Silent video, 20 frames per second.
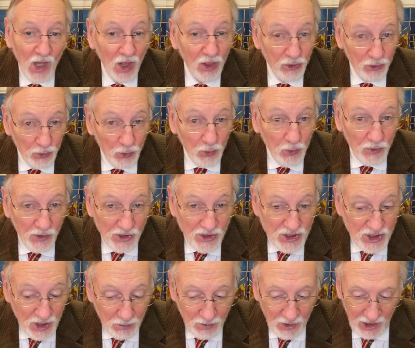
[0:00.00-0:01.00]
through the
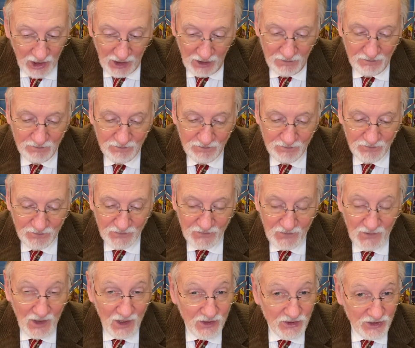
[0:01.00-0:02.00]
chimney.
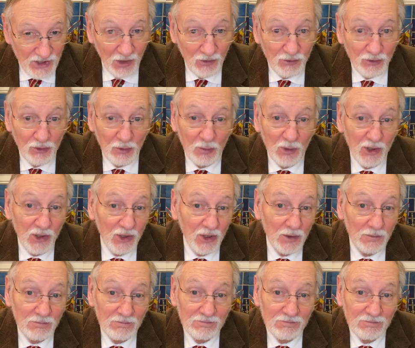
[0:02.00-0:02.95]
Sound familiar?